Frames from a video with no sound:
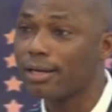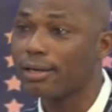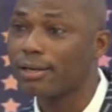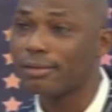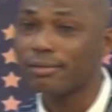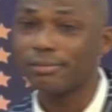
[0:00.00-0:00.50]

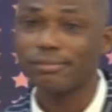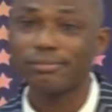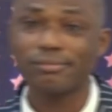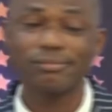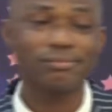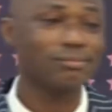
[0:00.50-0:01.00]

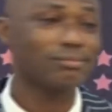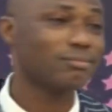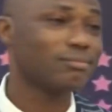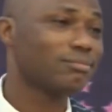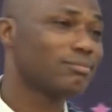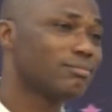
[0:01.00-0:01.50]

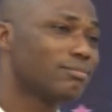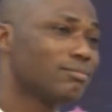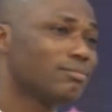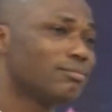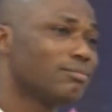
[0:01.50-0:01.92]
[no speech]